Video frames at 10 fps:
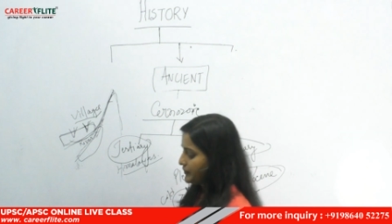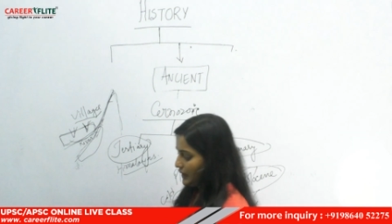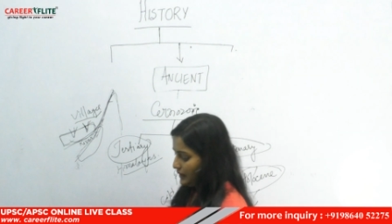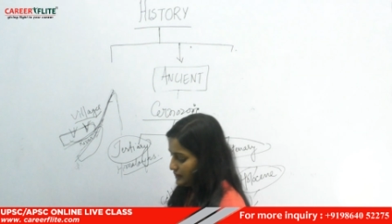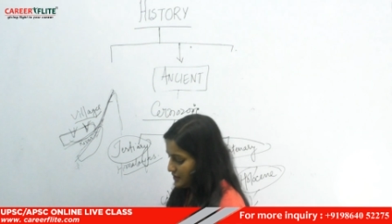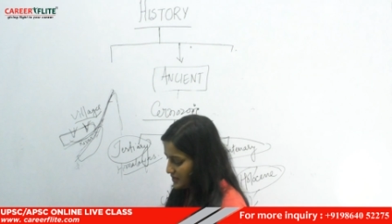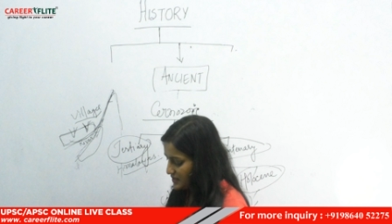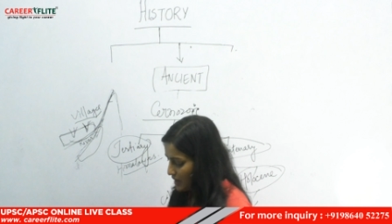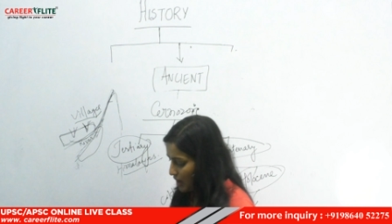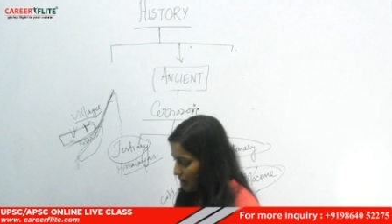this is
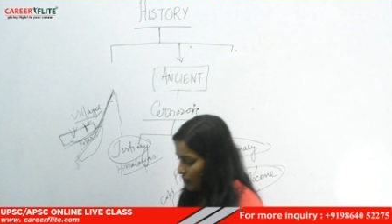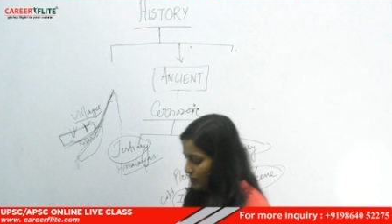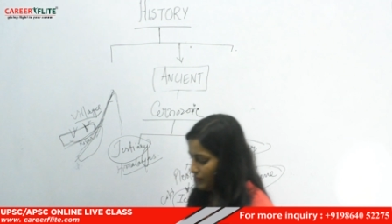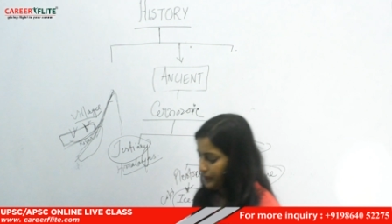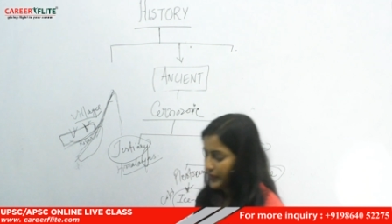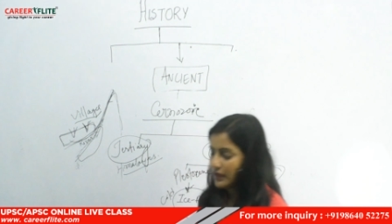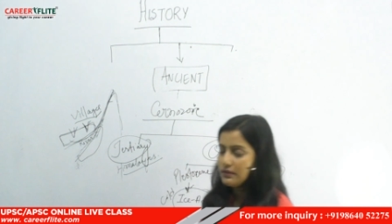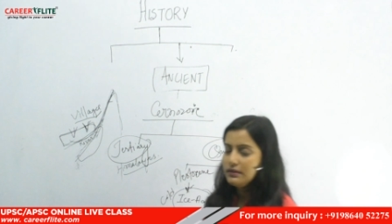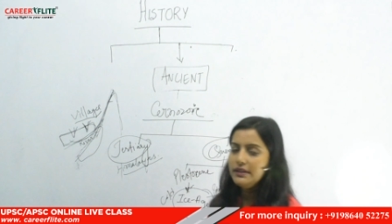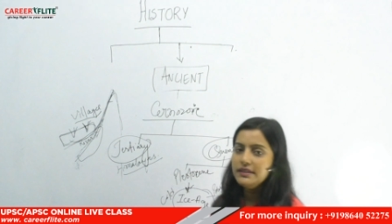how
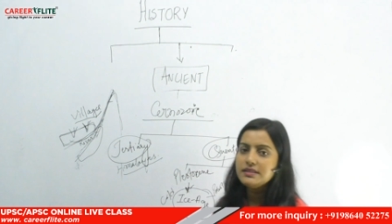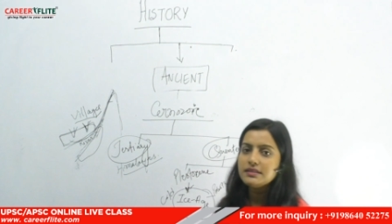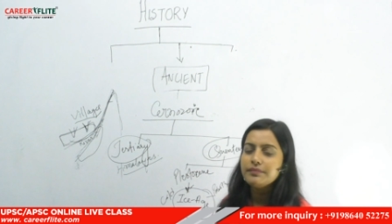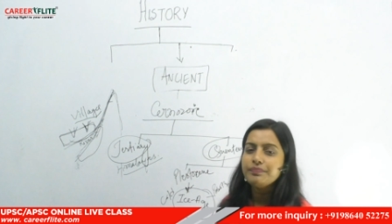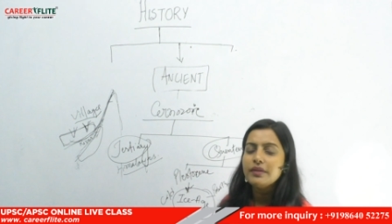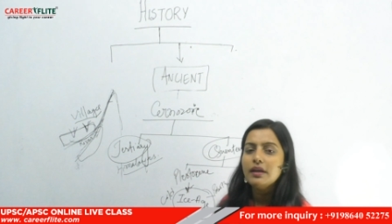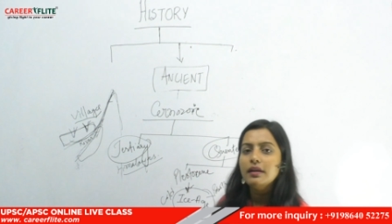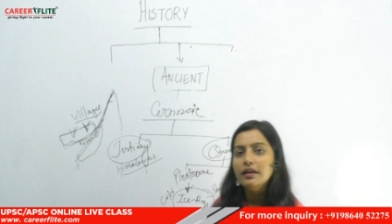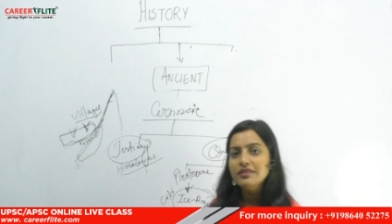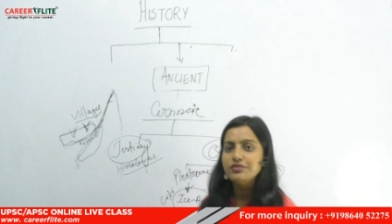this
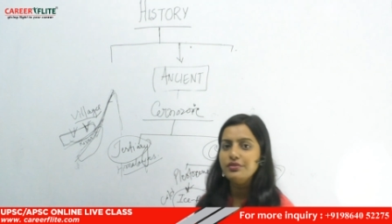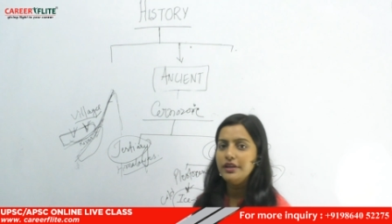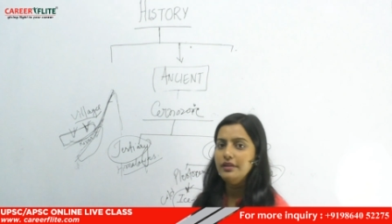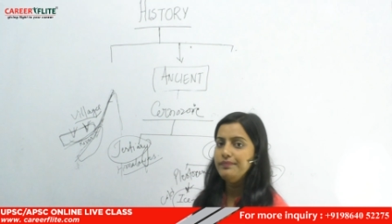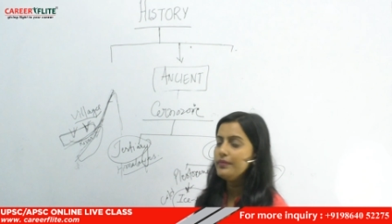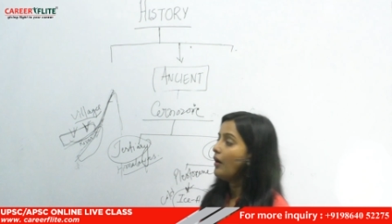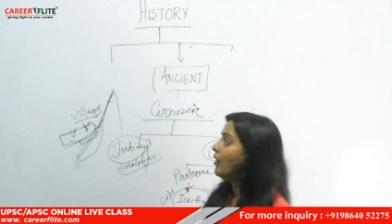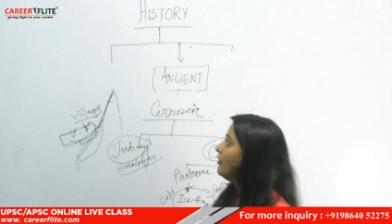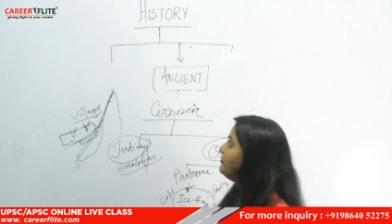history of